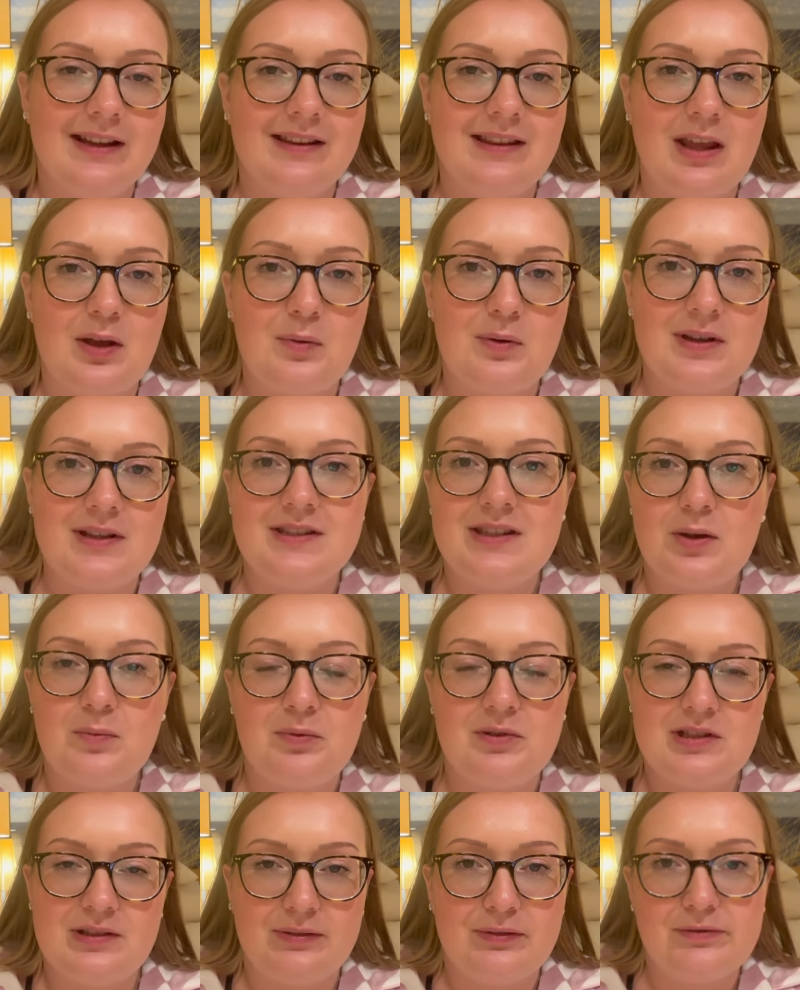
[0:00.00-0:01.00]
There were
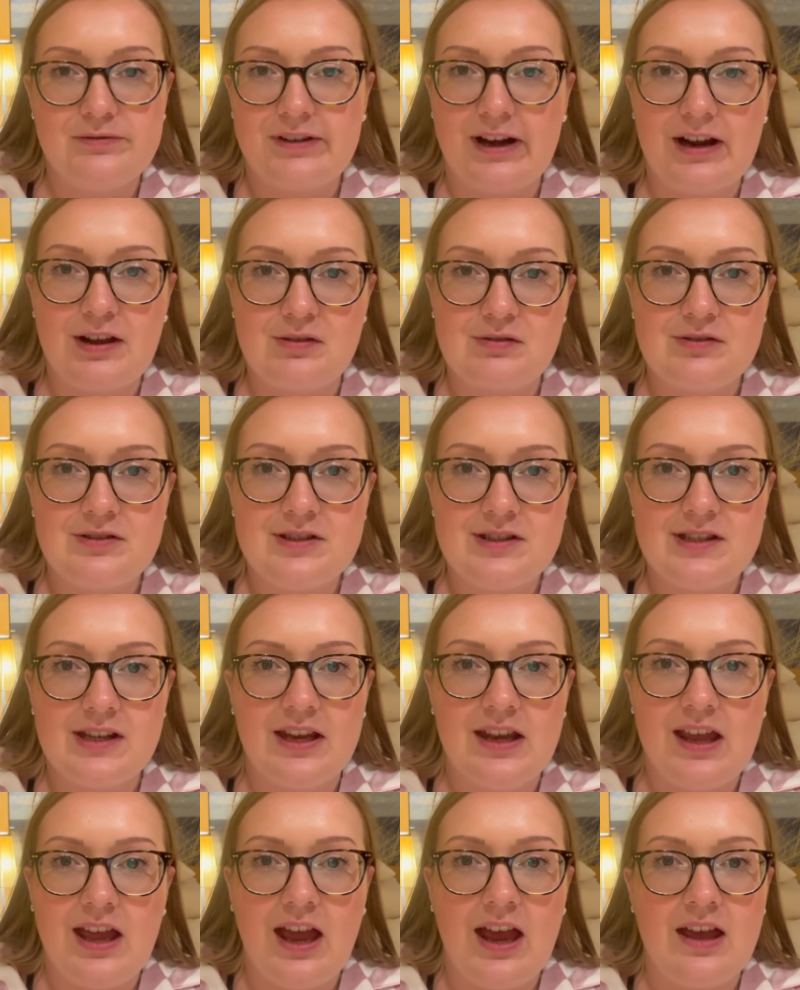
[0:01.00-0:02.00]
separate different rounds,
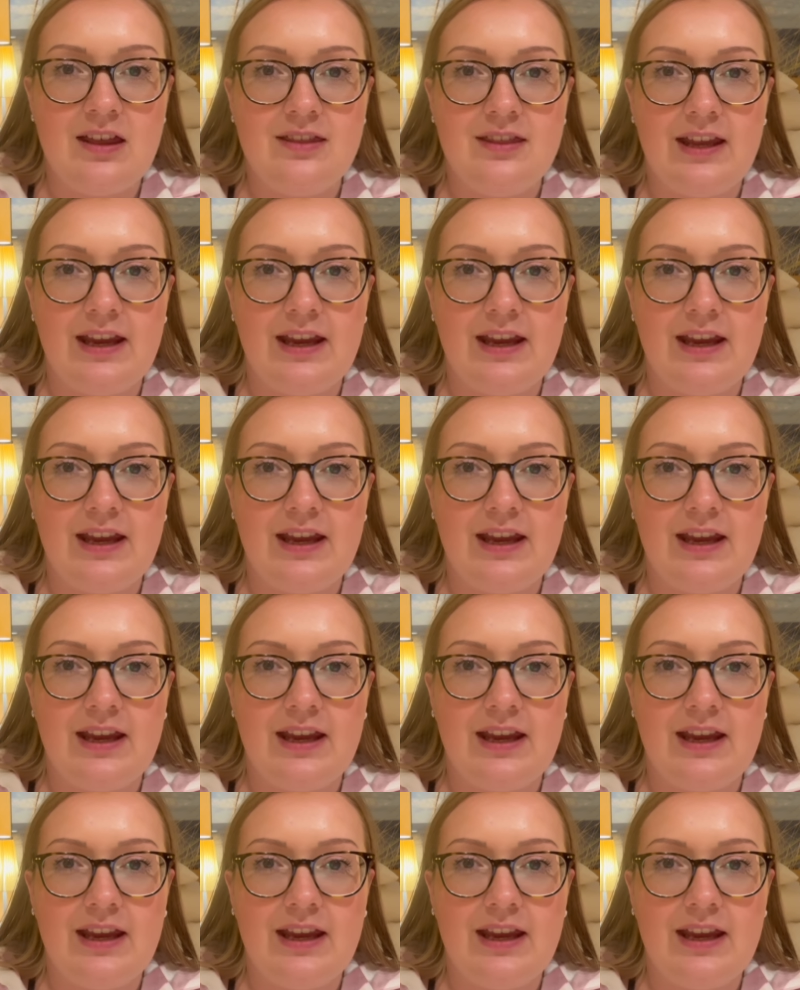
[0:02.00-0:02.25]
and